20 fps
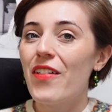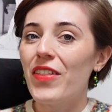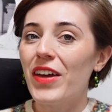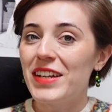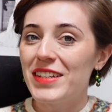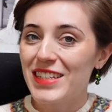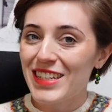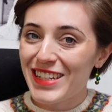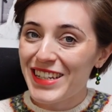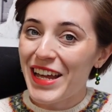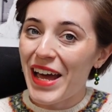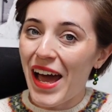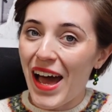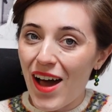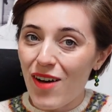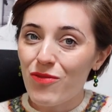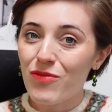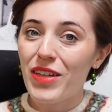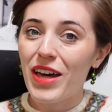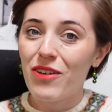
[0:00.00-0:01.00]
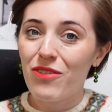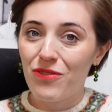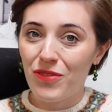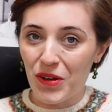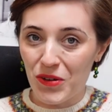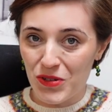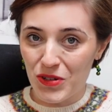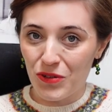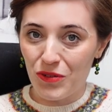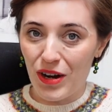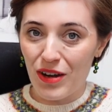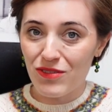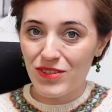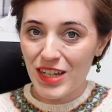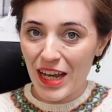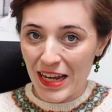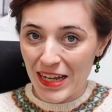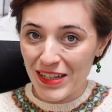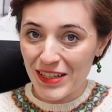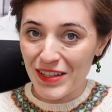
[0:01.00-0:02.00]
they didn't have their photograph
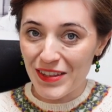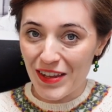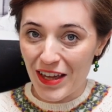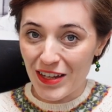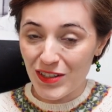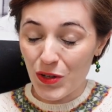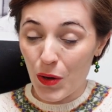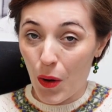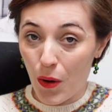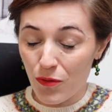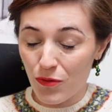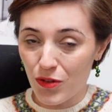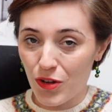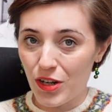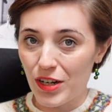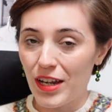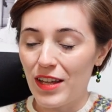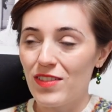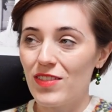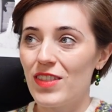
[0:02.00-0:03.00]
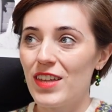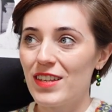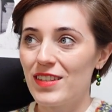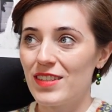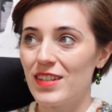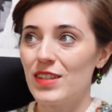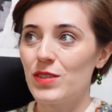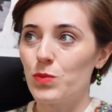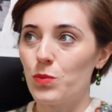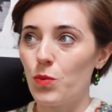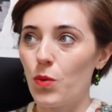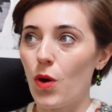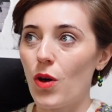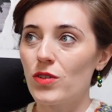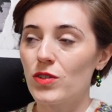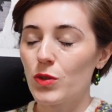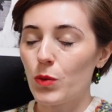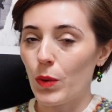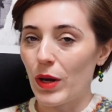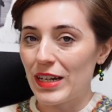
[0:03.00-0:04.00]
taken that often. And this is
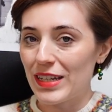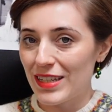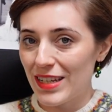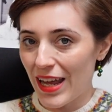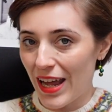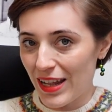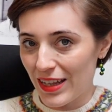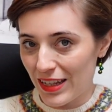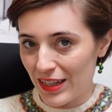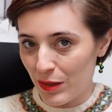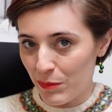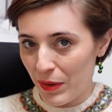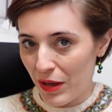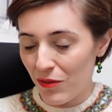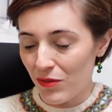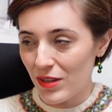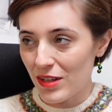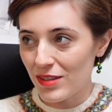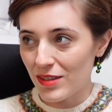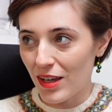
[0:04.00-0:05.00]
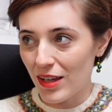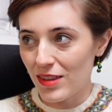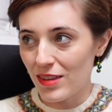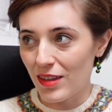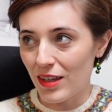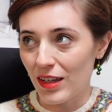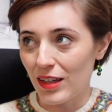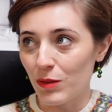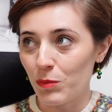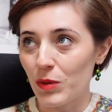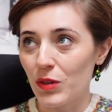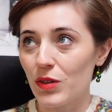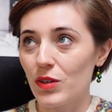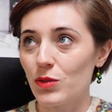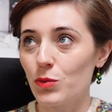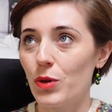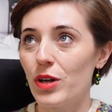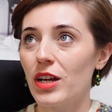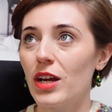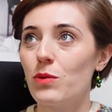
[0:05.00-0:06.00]
what's quite telling about this, I think,
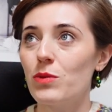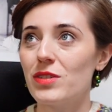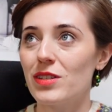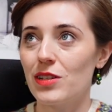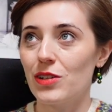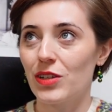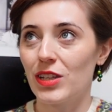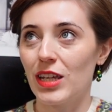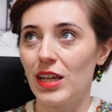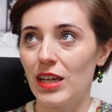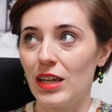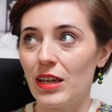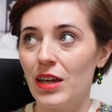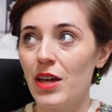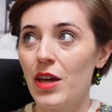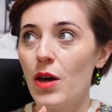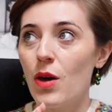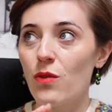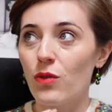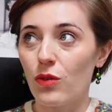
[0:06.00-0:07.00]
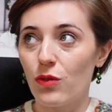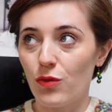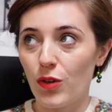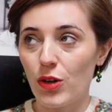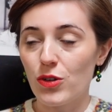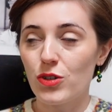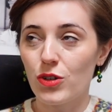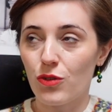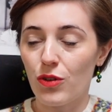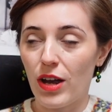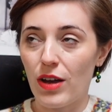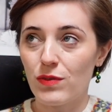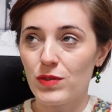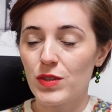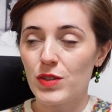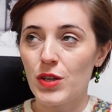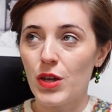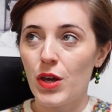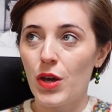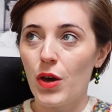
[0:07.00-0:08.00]
because when I was looking for
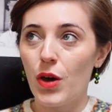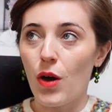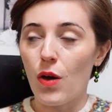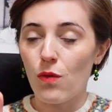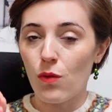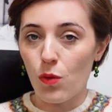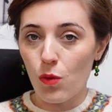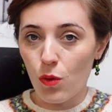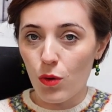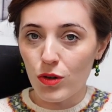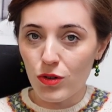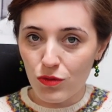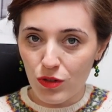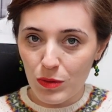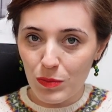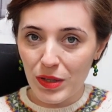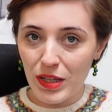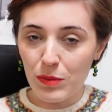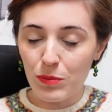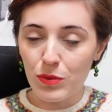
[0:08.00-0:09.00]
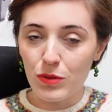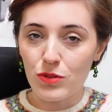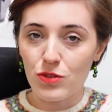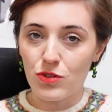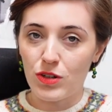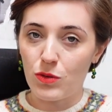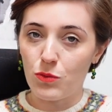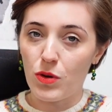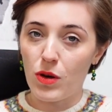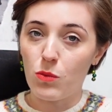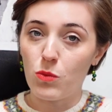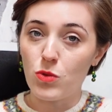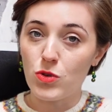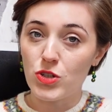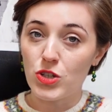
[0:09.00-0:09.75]
photographs of ordinary people during World War